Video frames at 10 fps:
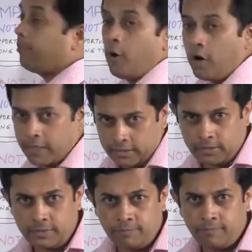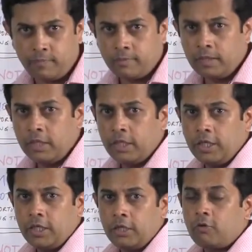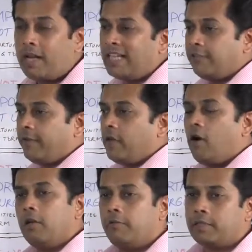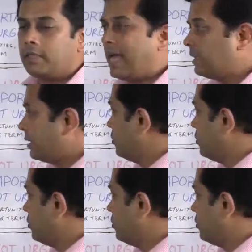important. You classify all your tasks